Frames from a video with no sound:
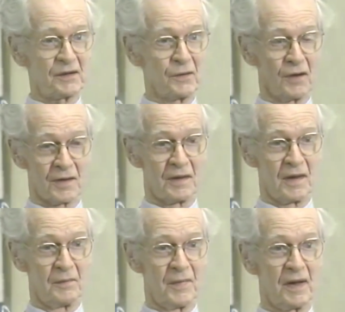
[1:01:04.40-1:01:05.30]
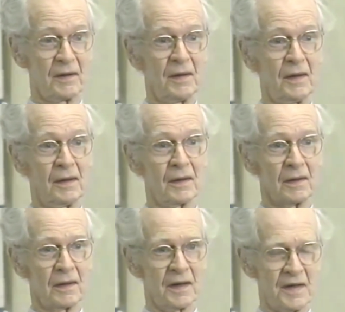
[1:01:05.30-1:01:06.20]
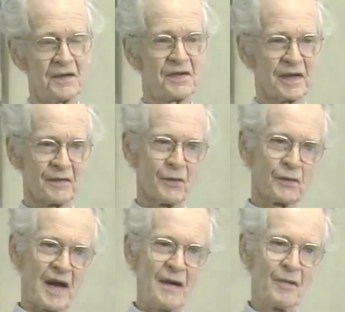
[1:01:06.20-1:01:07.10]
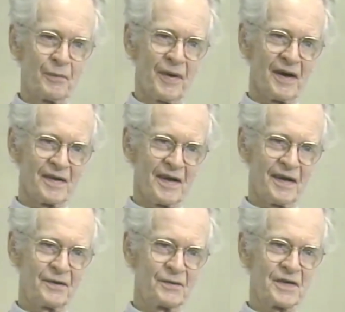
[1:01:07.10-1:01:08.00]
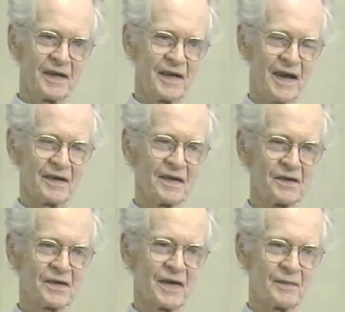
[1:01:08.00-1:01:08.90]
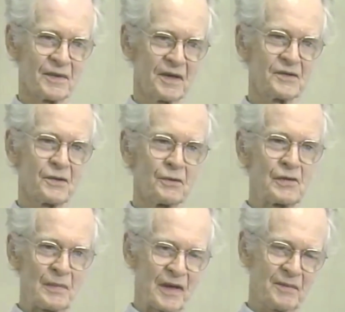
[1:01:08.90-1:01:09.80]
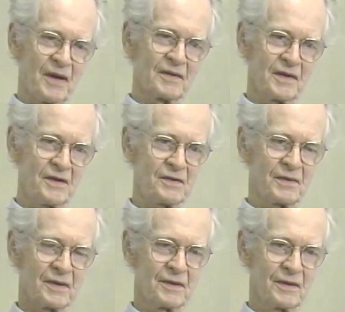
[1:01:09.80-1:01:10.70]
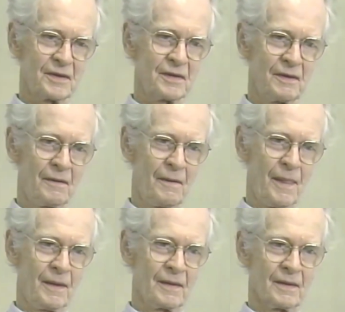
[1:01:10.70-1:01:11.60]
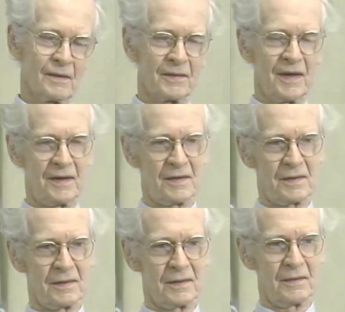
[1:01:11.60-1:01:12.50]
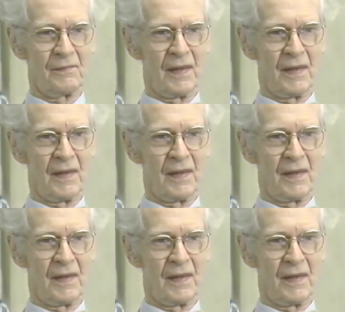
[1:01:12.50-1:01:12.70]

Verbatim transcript: to call it an instinct. If you came upon that, you'd say they had an instinct, unless you knew something about the history, of course. Now uh,